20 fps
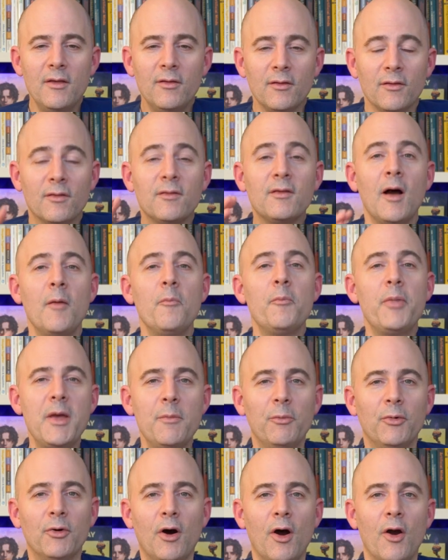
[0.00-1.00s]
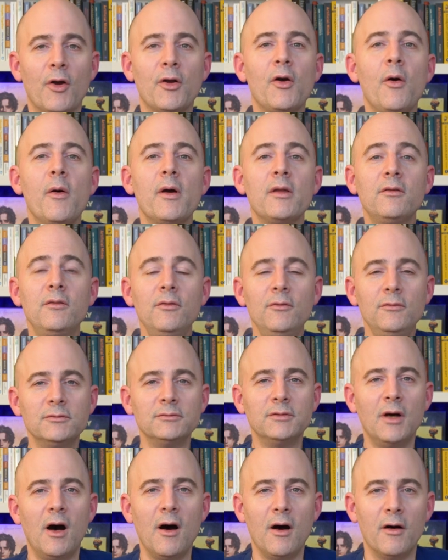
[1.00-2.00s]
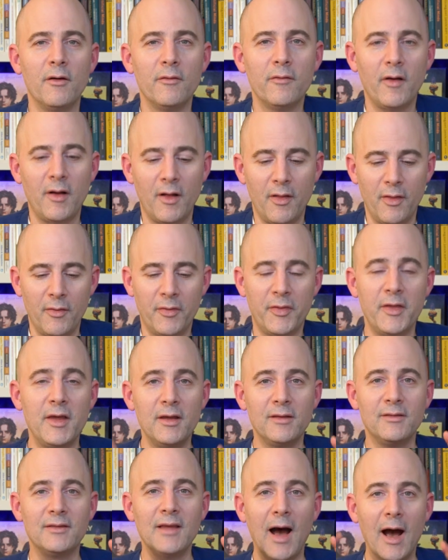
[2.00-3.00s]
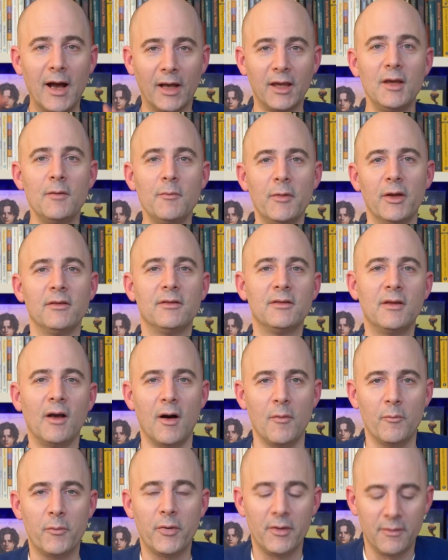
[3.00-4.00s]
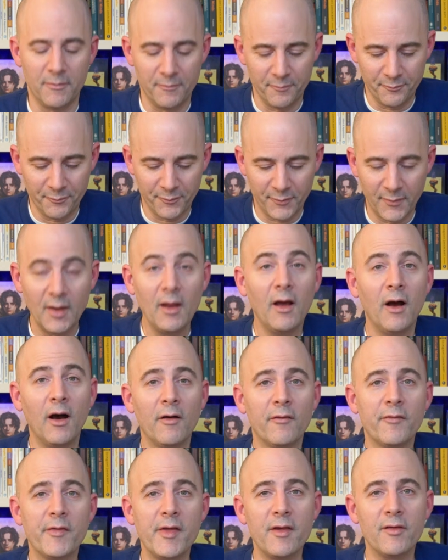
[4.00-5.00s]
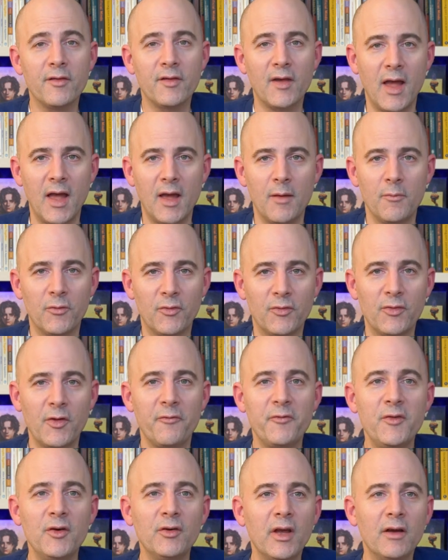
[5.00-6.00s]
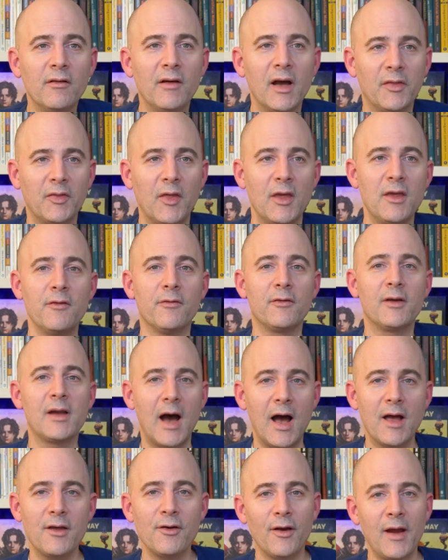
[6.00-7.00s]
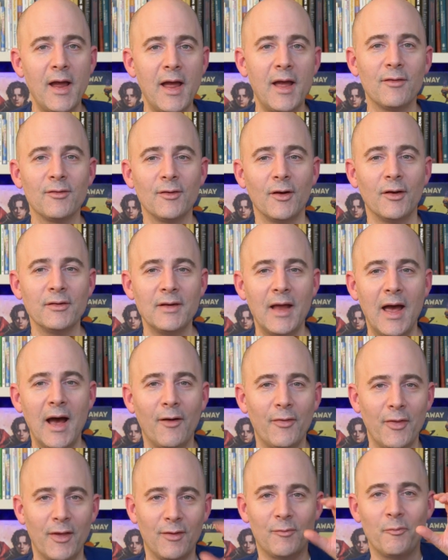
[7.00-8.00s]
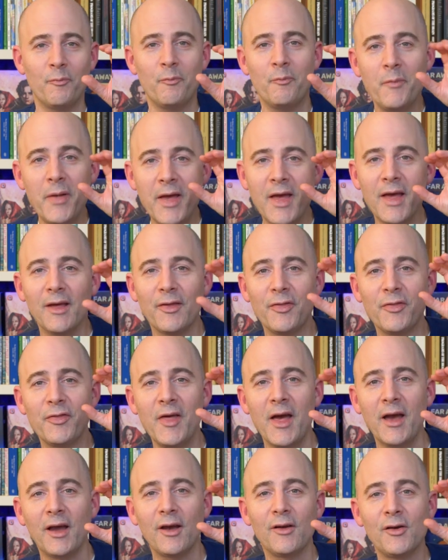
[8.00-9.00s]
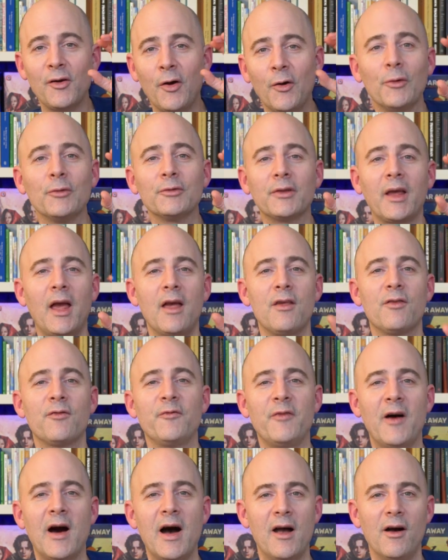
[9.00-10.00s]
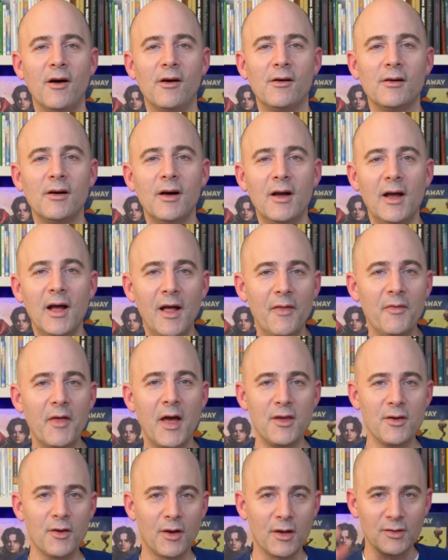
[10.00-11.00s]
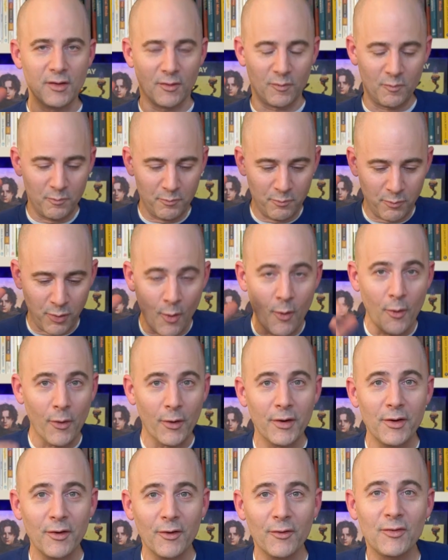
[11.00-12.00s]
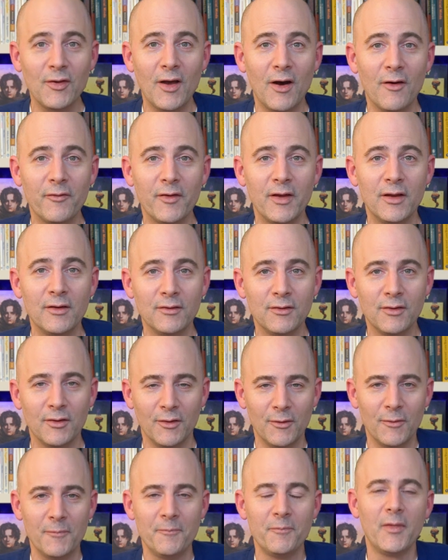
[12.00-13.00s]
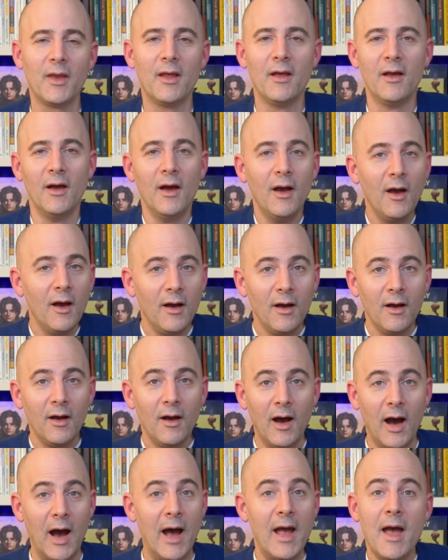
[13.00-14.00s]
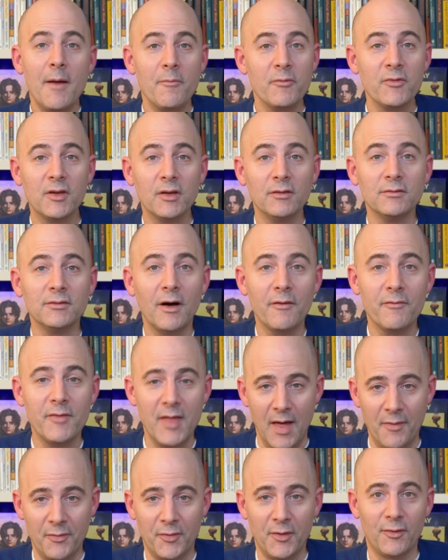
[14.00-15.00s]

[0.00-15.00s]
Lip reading: Some people are going to love the document dump of these games. The feeling like that you've got your hands on now this big, thick, cold case file that you can just pour yourself into. I happen to love that.